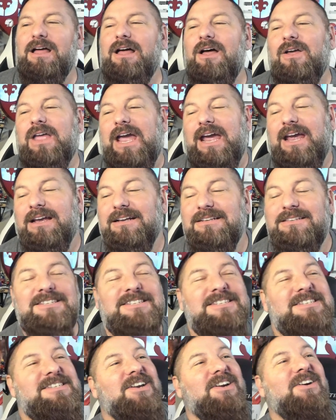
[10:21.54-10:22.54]
Okay,
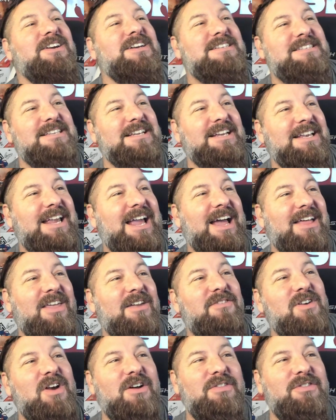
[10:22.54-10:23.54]
seriously. Yeah,
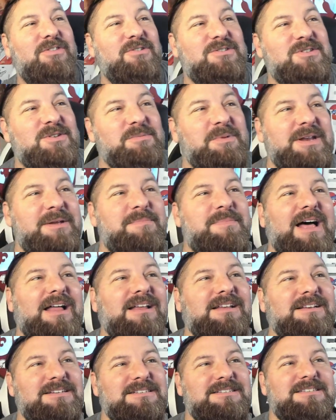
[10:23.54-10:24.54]
they've gone through so many
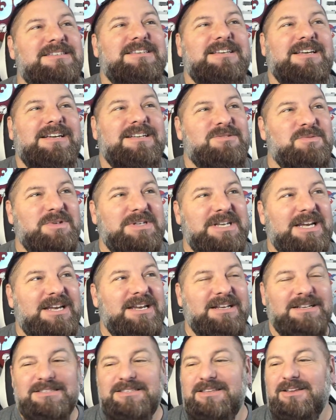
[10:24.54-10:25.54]
paladins. It's
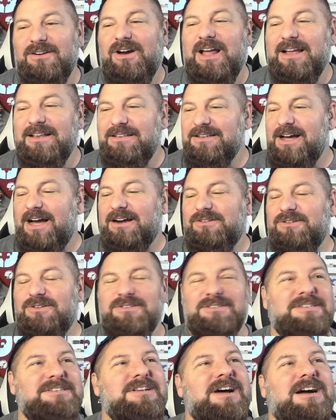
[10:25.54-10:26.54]
ridiculous. They're like
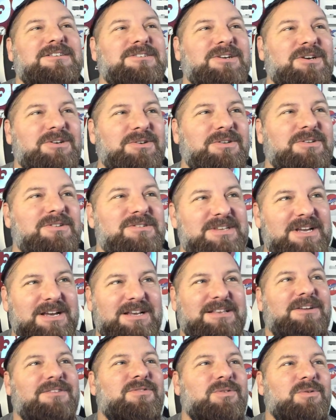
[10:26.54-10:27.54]
doctors in Doctor Who. There's like
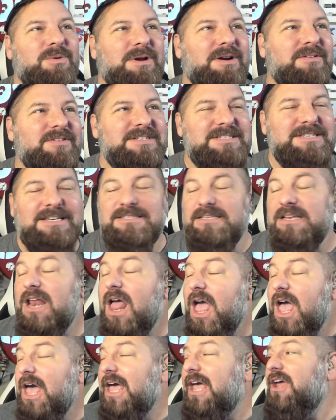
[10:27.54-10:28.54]
a different one every season.
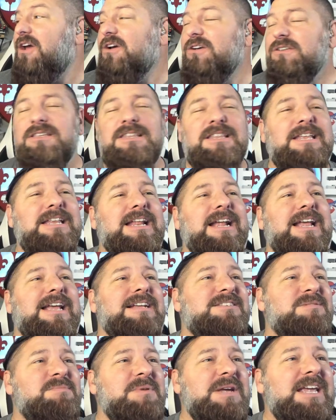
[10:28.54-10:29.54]
Here's the thing that
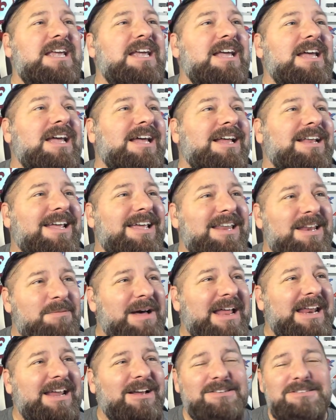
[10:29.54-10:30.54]
gets me.
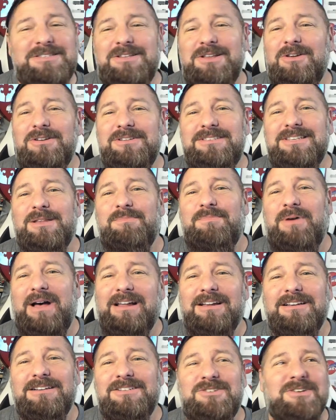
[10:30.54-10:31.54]
Anybody else notice that the
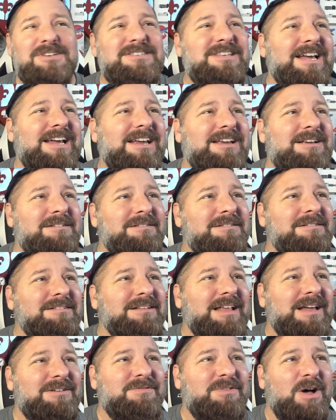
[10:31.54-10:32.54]
paladin's just like
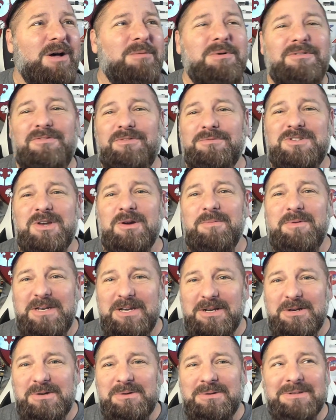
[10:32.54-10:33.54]
Velma from
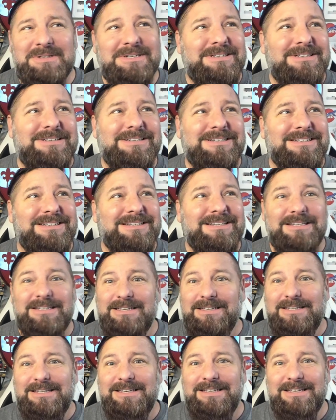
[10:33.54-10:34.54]
Scooby-Doo?
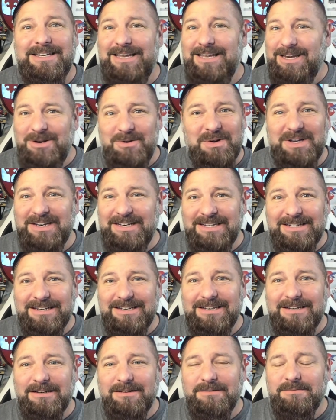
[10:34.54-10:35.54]
Anyone?
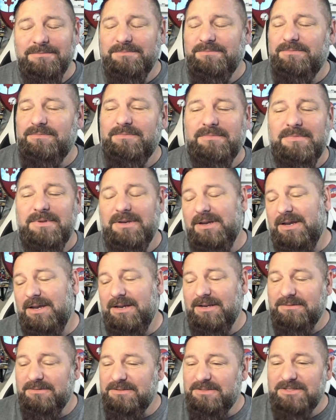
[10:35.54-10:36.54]

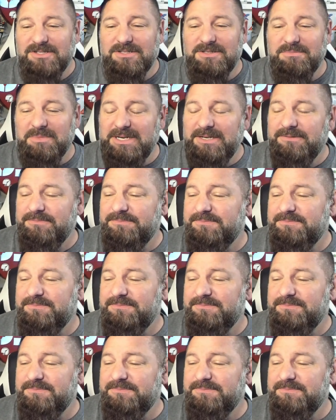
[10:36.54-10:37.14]
Just me.